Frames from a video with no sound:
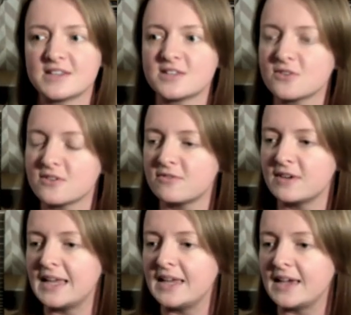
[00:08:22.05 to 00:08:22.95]
There's not
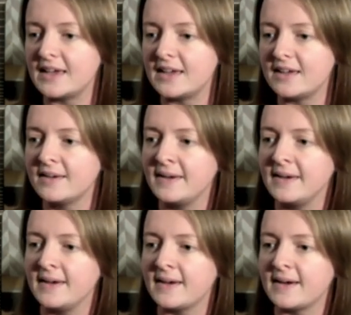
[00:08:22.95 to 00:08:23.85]
really a
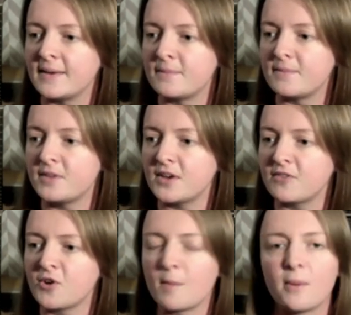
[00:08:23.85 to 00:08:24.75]
you
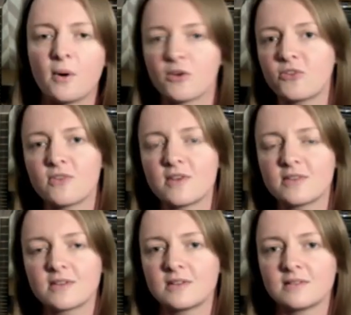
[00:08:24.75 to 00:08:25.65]
haven't got a boss
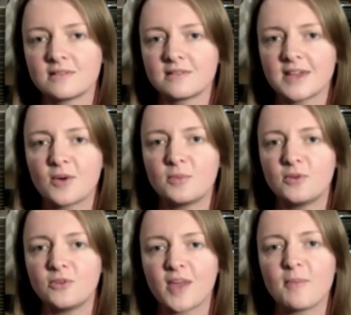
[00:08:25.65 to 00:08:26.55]
that can help
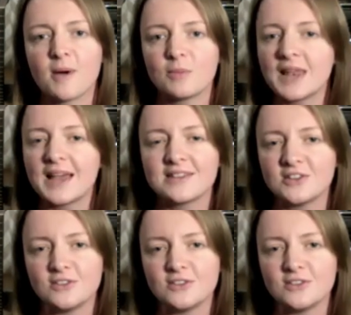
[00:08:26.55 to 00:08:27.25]
you step up the ladder.